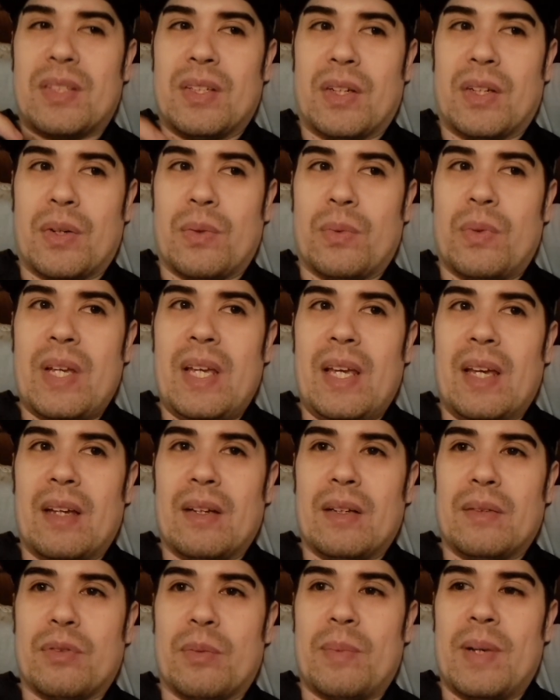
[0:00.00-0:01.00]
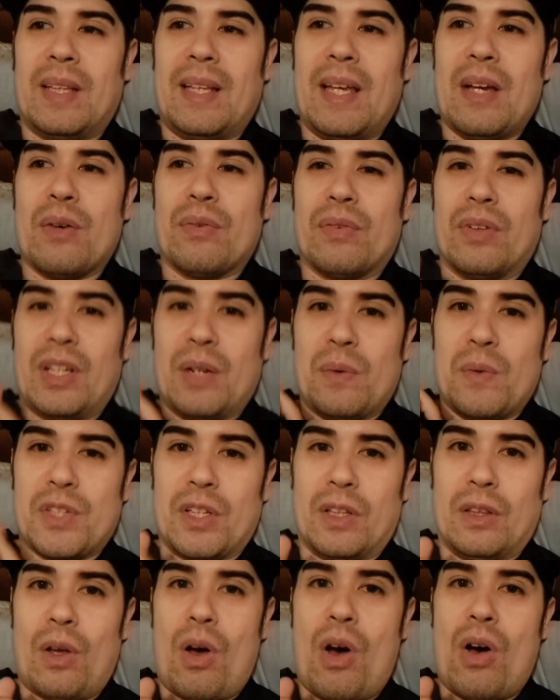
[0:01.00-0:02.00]
to Korea for my layover, there was
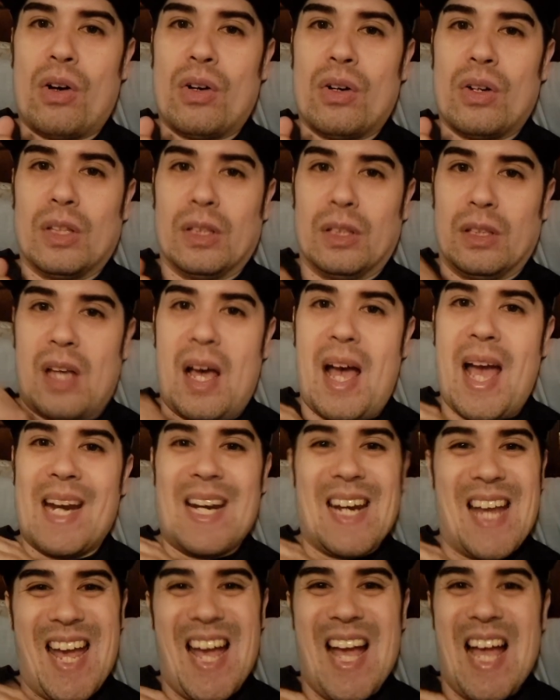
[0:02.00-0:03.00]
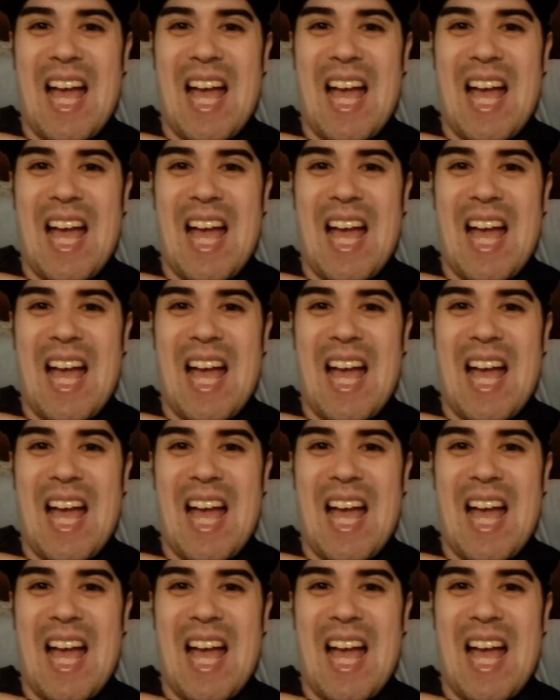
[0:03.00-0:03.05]
a long line